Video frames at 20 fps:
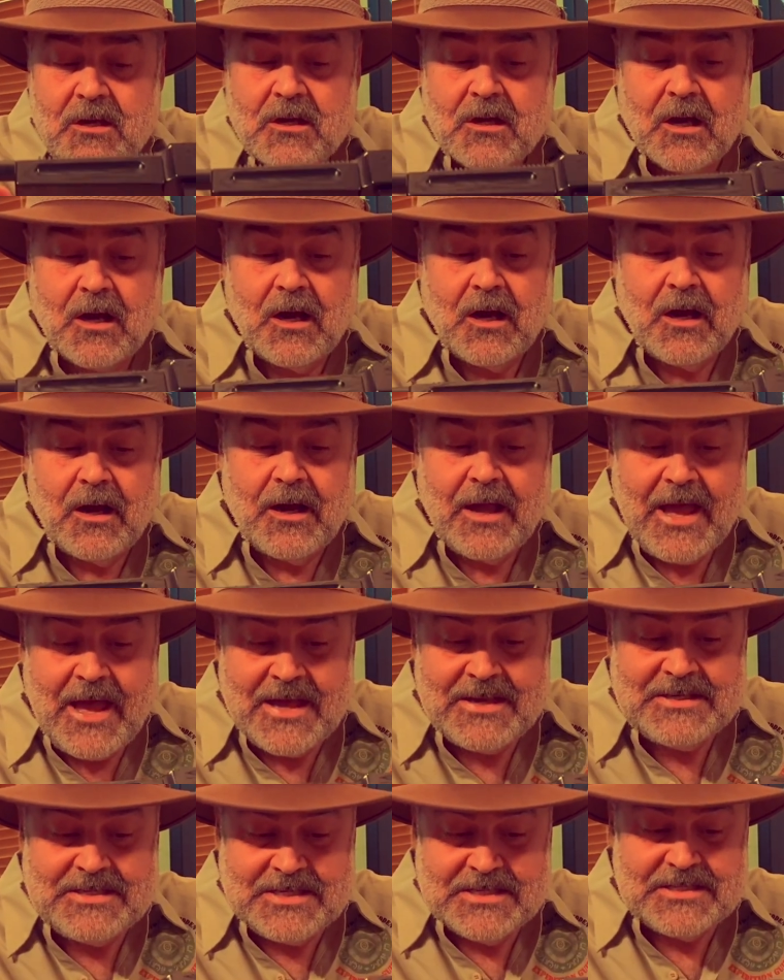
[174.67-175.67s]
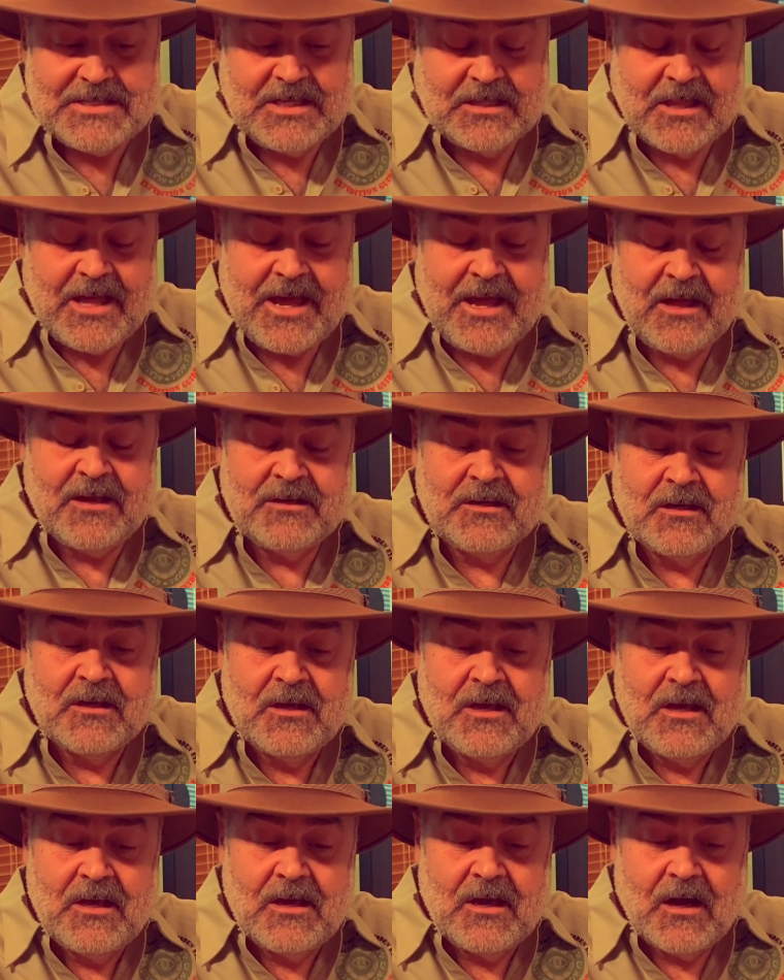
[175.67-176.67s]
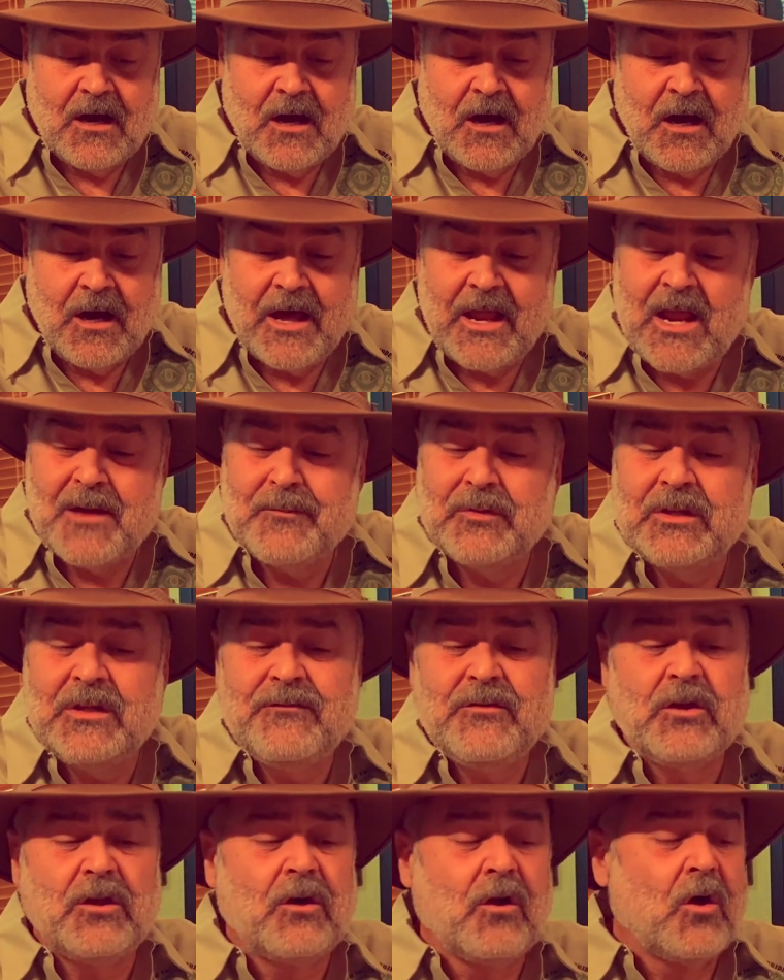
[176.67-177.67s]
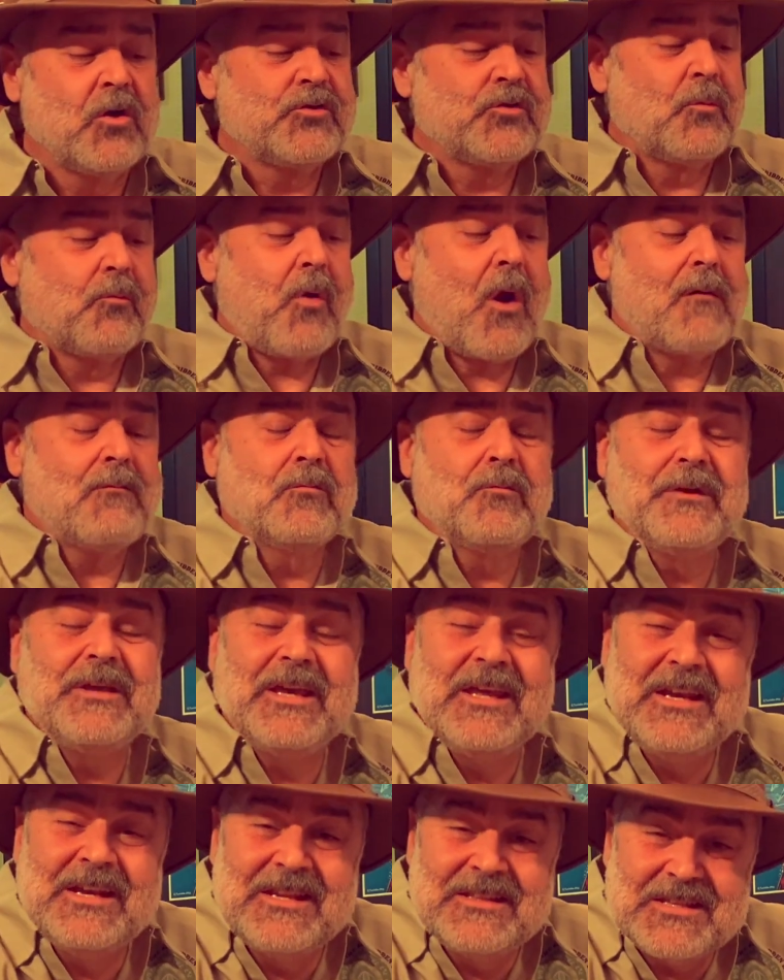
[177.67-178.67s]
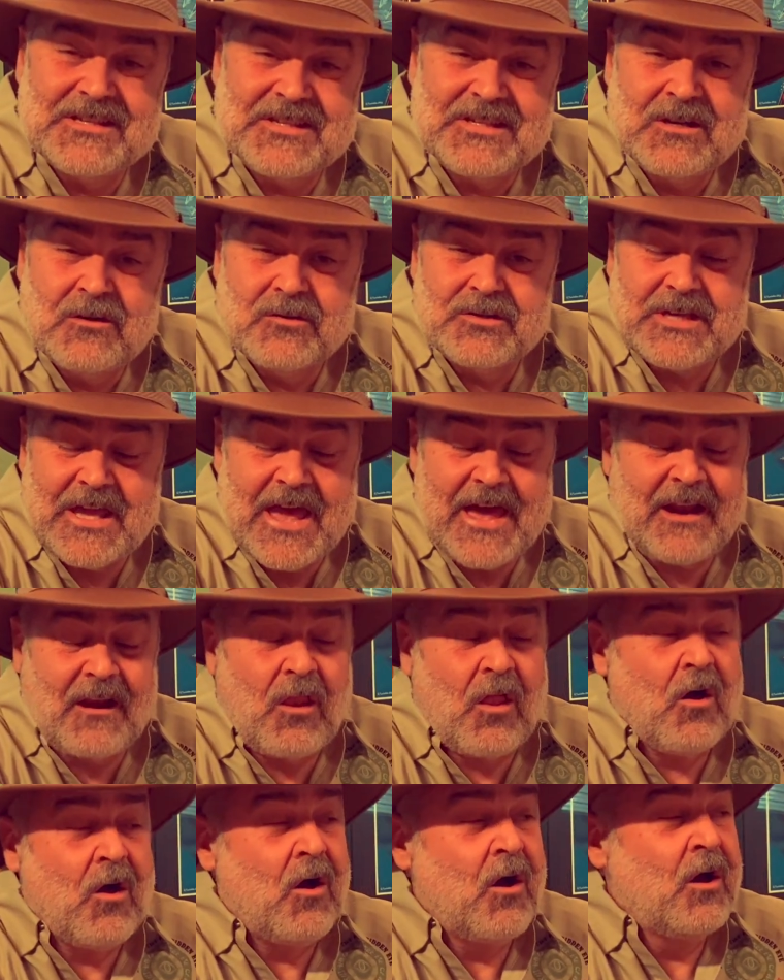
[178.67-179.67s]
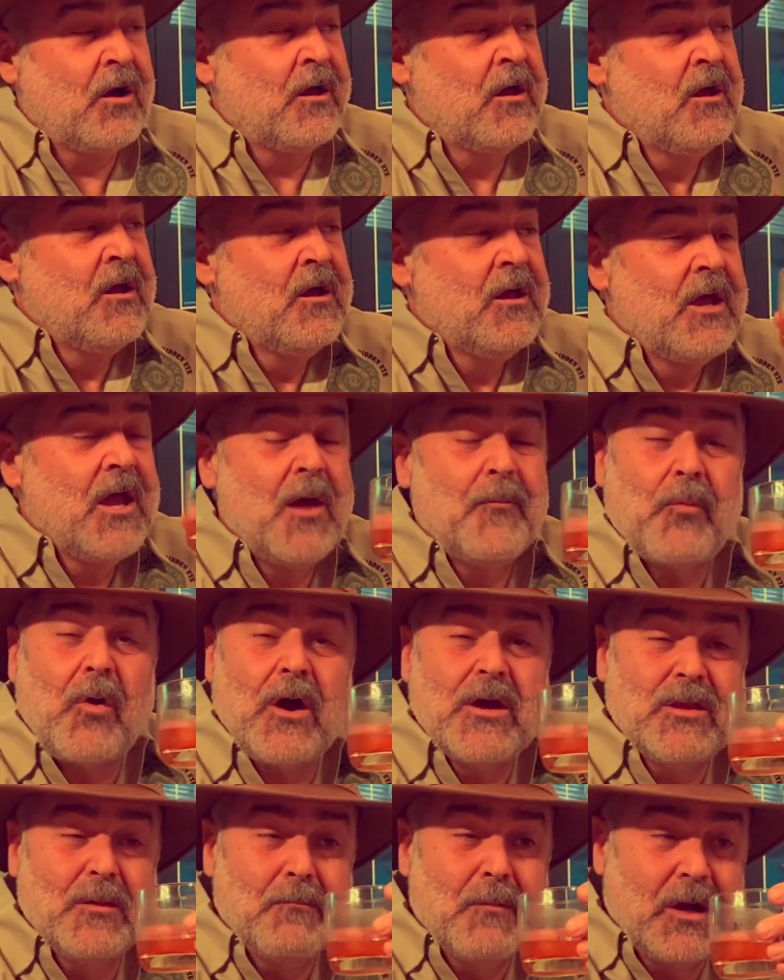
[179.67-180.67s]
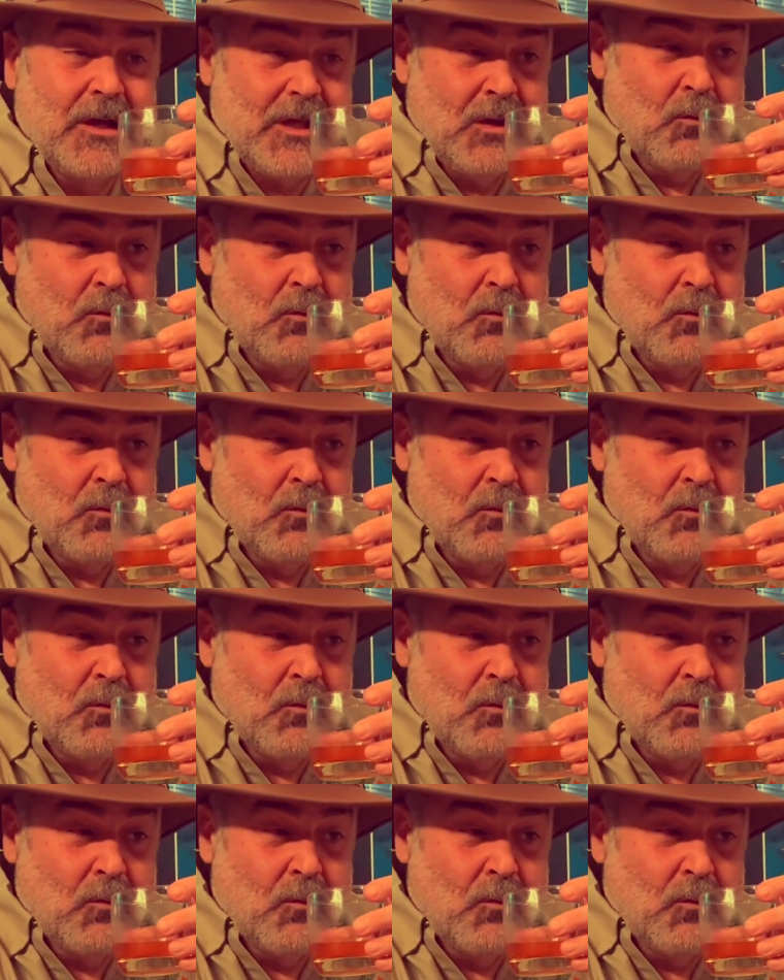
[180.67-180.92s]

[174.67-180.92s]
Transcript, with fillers: uh, at Disneyland, uh, and I believe you could also probably get it at the Sears catalog and probably the Monkey